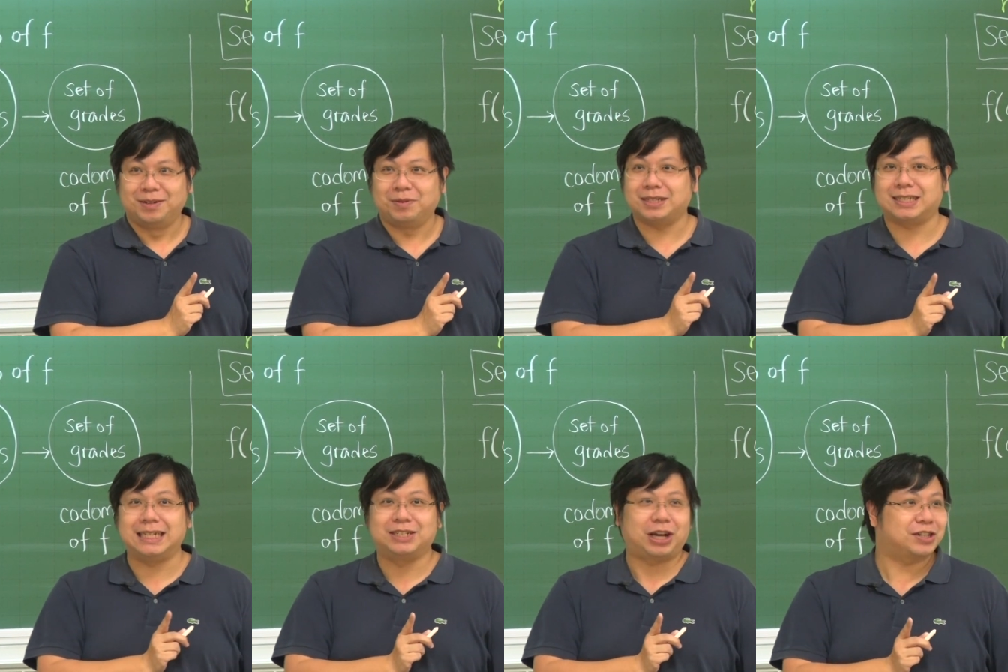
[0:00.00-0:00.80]
What is
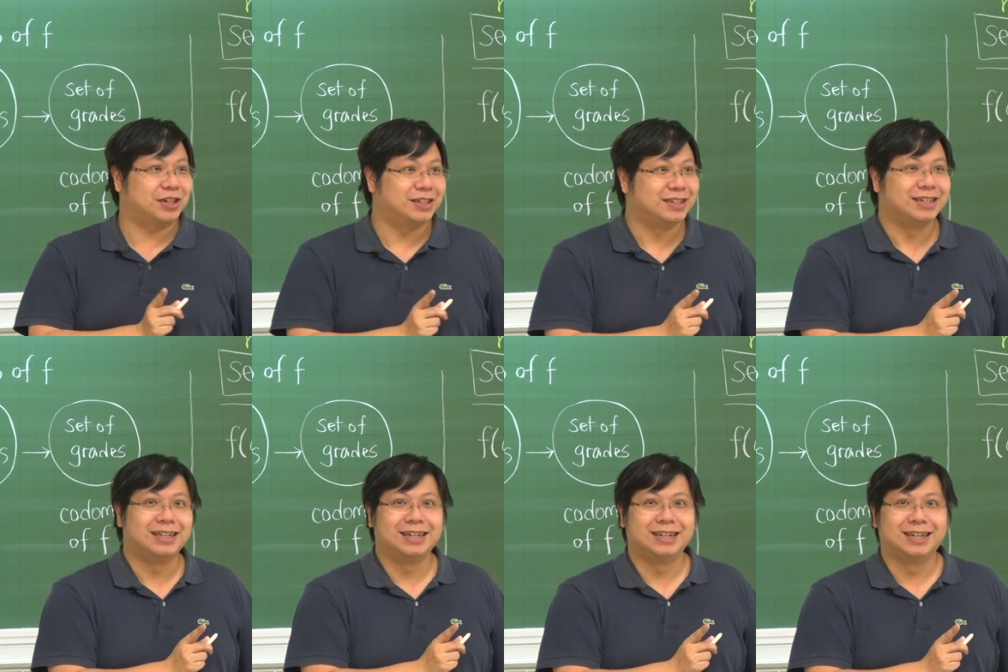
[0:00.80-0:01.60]
injection?
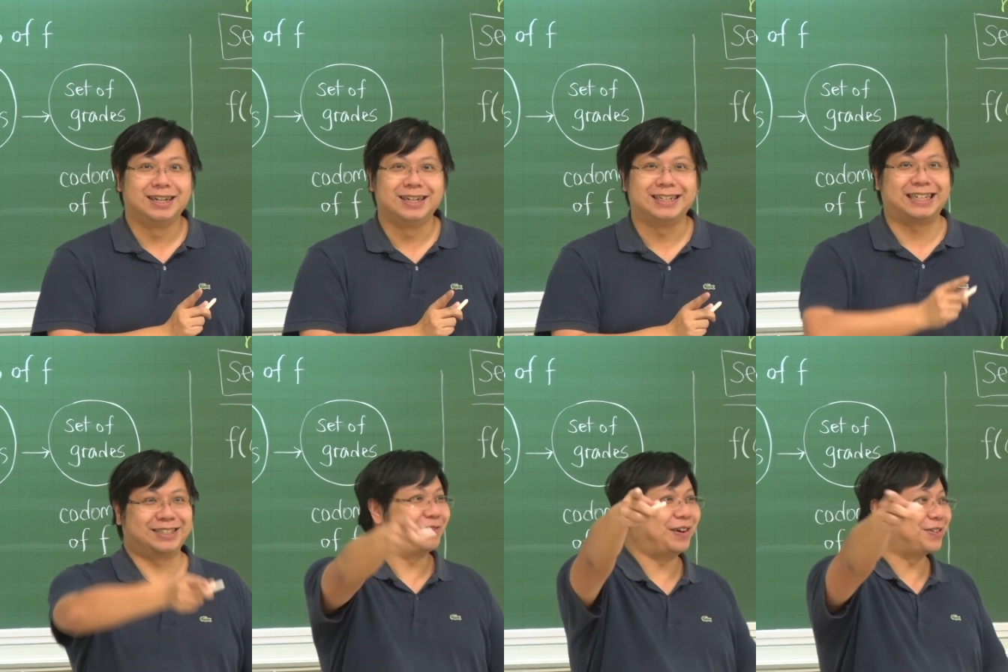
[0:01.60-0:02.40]
Yes,
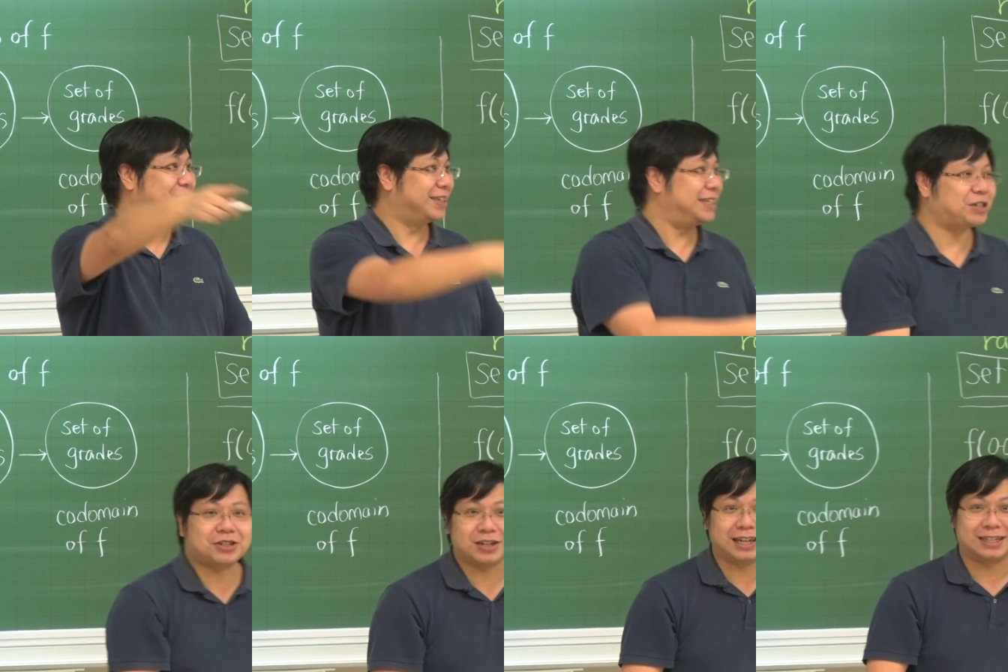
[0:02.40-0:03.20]
very good.
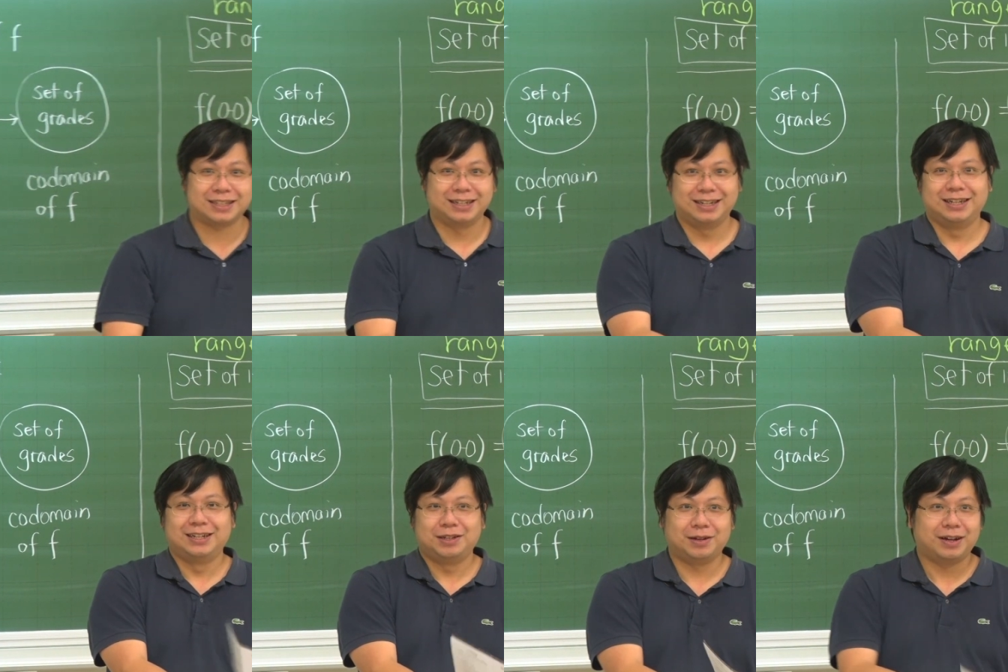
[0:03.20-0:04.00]
Injection is
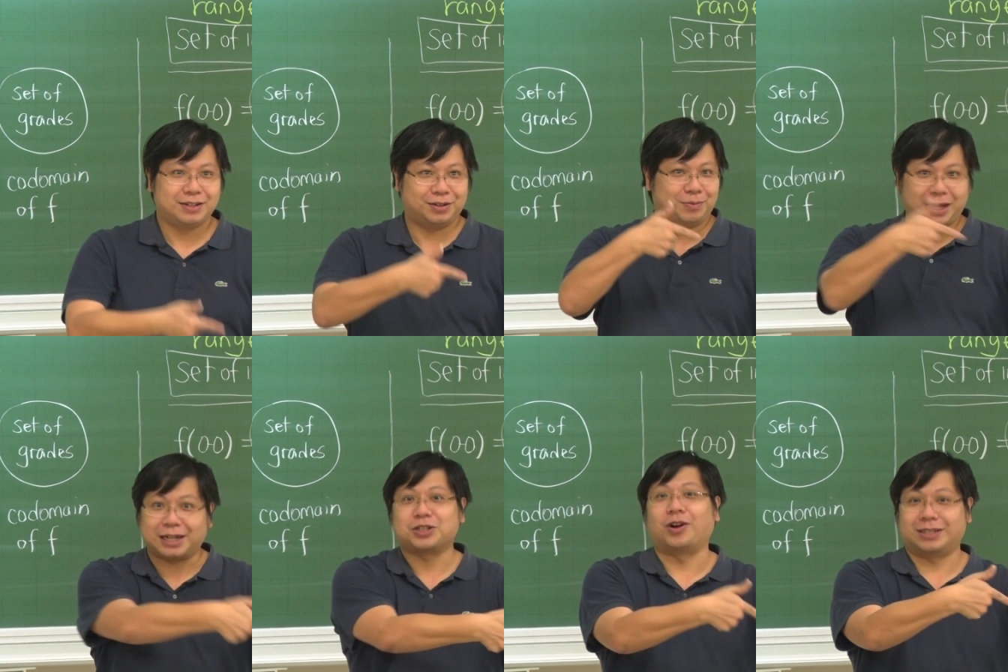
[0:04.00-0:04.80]
you take
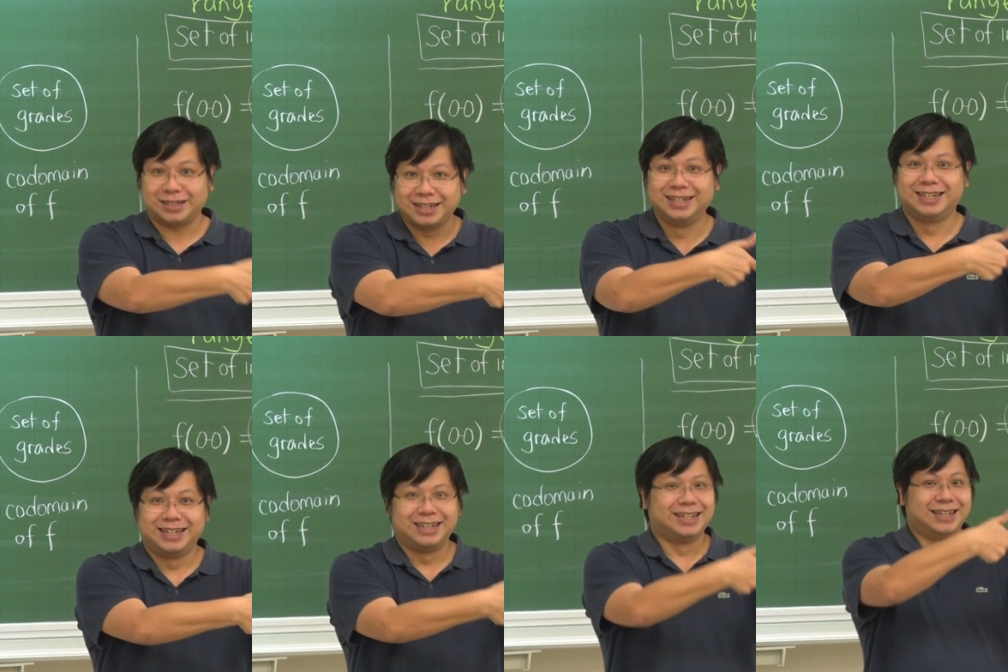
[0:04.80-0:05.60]
a shot.
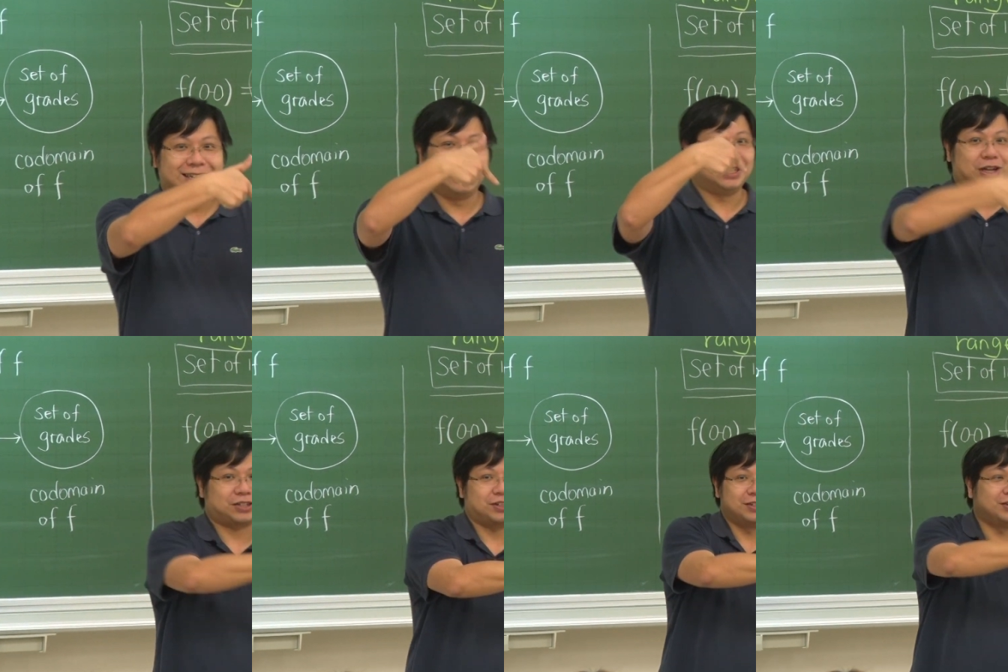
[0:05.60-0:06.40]

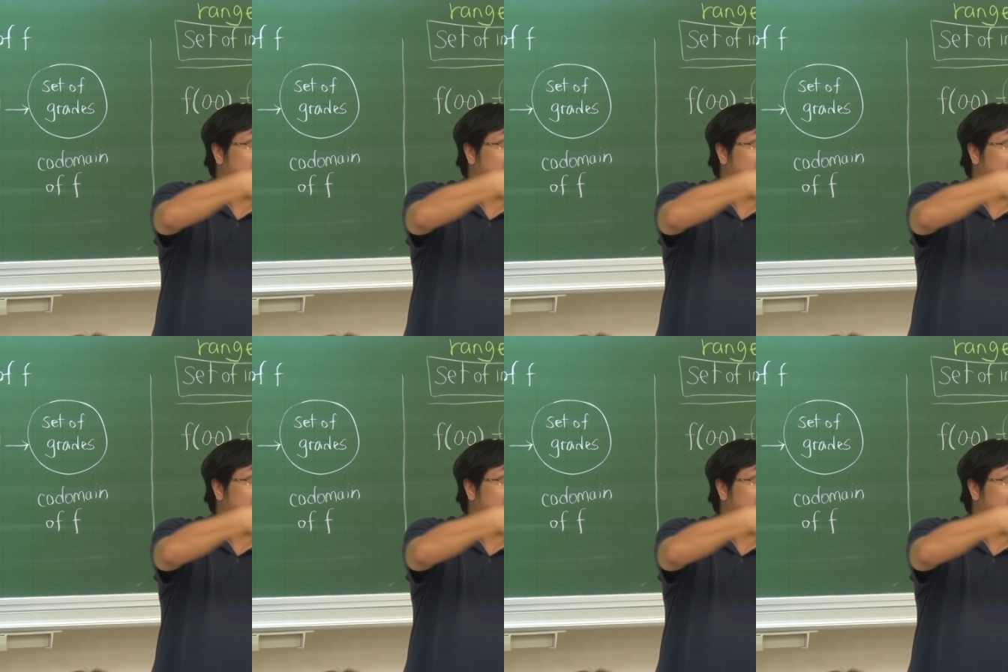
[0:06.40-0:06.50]
Injection. You